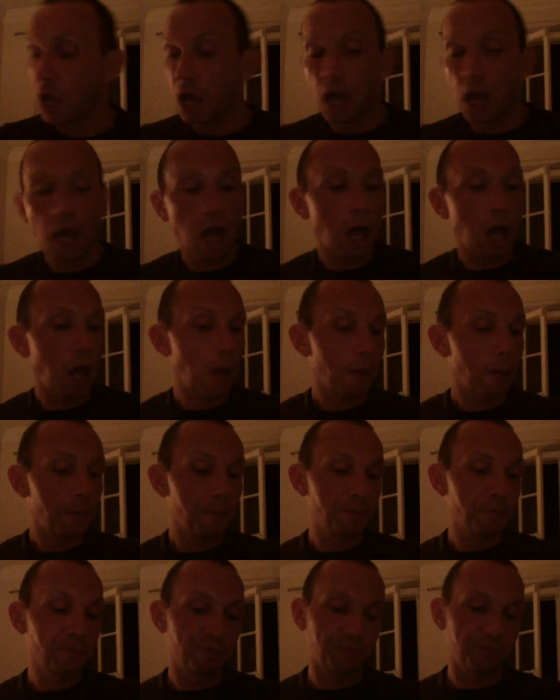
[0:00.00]

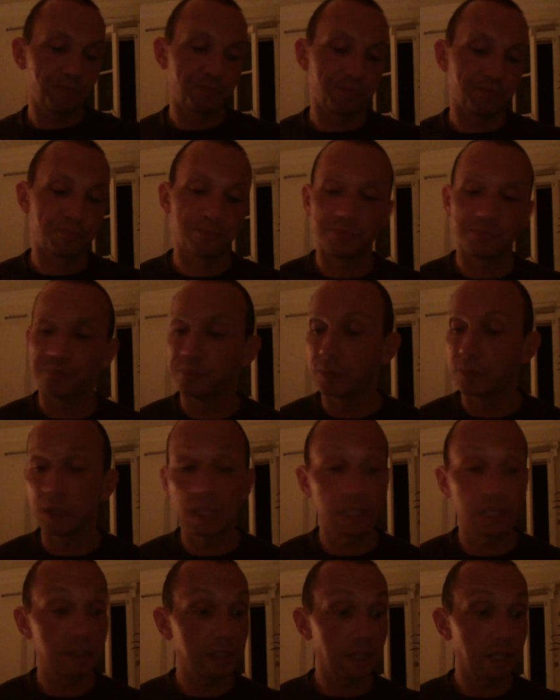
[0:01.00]

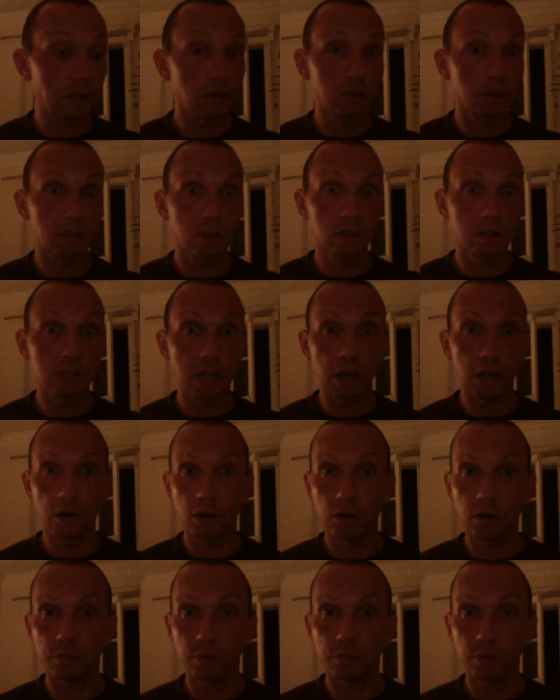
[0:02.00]
Let's get on to the tarot.